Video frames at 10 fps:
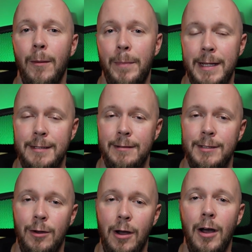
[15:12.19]
better, and
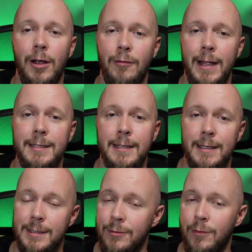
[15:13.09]
it's got a higher
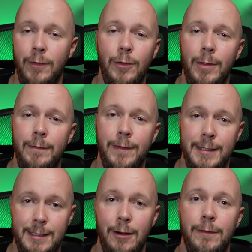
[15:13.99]
rating, so review them for
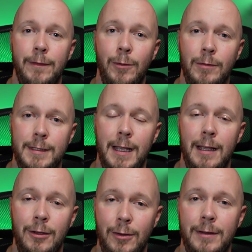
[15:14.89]
yourself if you want to get
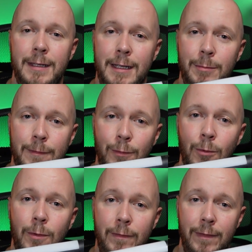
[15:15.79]
a good idea
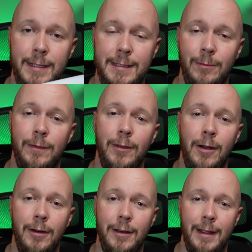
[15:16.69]
before investing with your
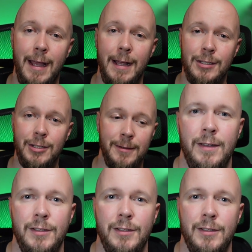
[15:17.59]
hard-earned cash.